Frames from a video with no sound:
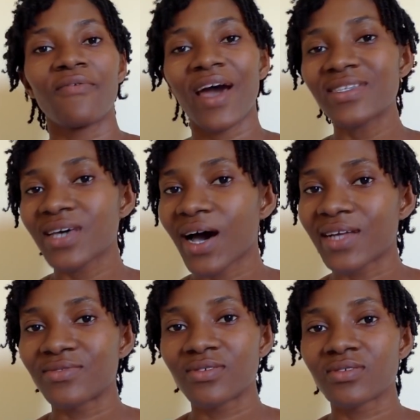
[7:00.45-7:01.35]
right
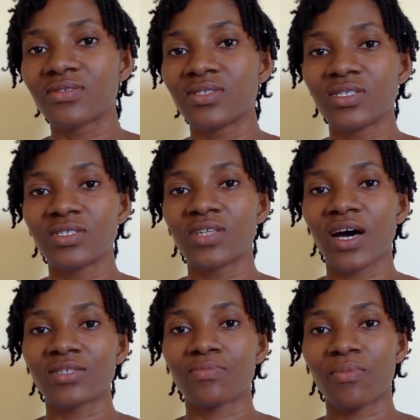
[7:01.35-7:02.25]
heart doesn't need
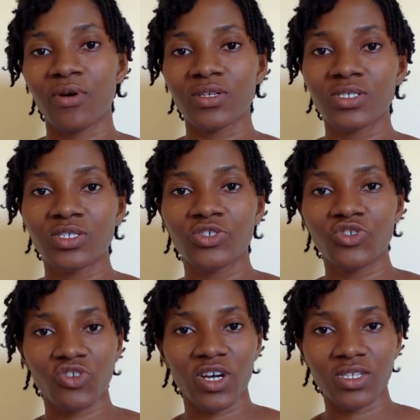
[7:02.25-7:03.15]
as much
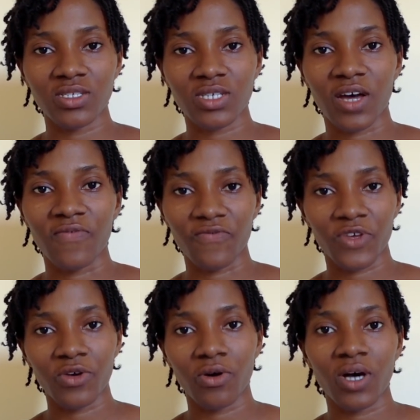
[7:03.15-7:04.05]
strength and
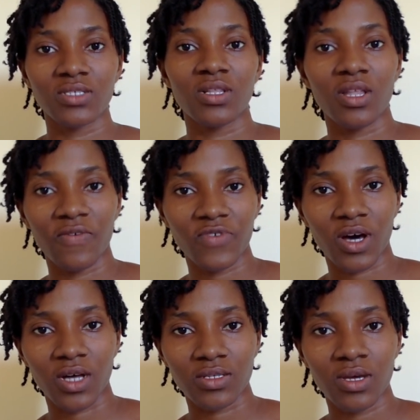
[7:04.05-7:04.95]
vigor as the left
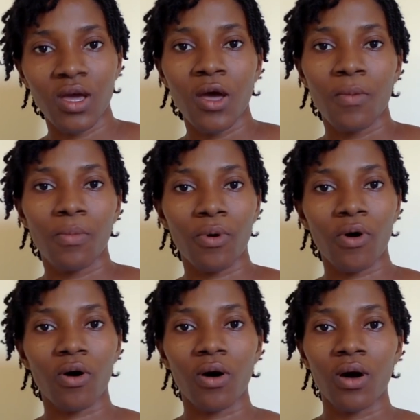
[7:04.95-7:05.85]
heart,
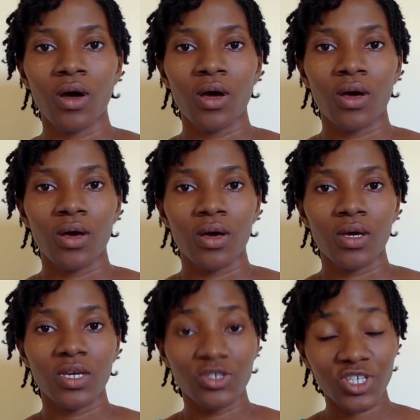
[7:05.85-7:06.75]
but
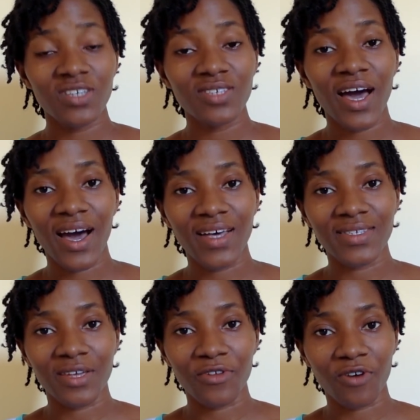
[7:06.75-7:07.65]
it just
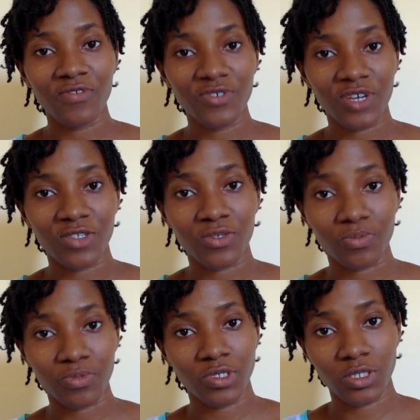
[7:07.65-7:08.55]
has enough strength to
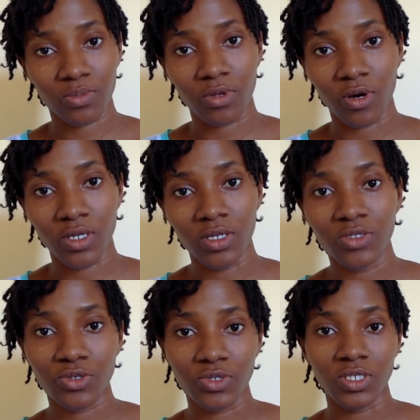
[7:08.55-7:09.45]
push blood
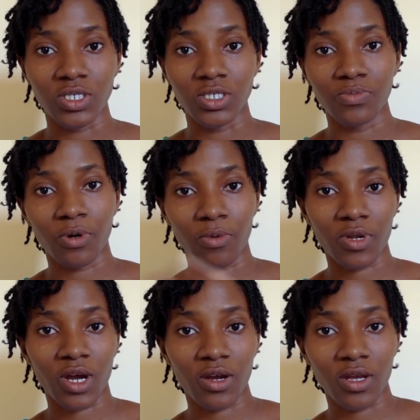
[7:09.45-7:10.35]
to the
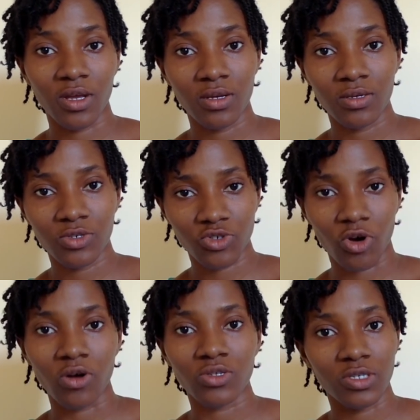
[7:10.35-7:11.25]
pulmonary
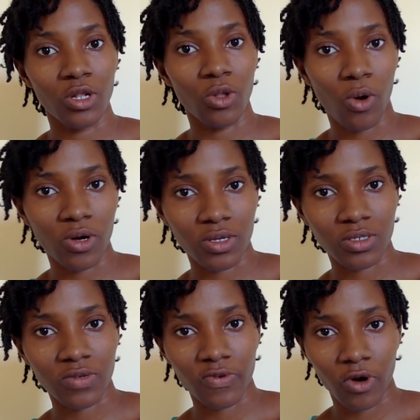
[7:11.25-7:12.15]
trunk, to the
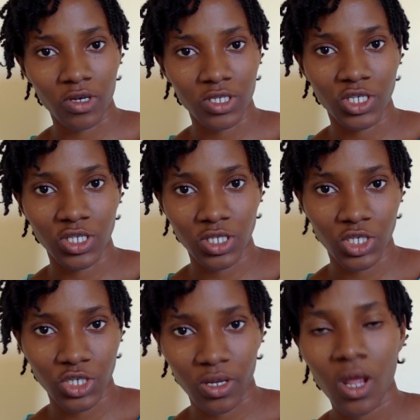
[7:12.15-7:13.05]
lungs for
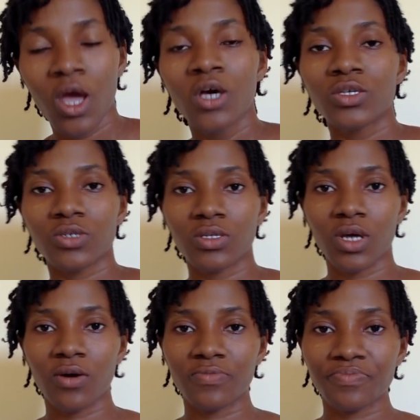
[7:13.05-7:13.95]
oxygenation. So
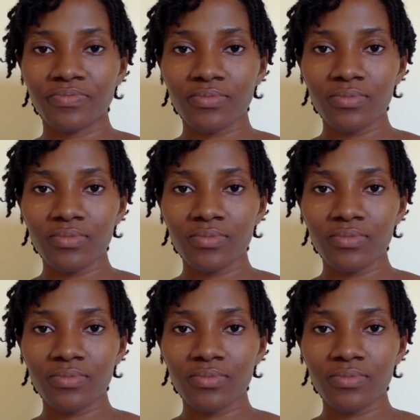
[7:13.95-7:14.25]
now,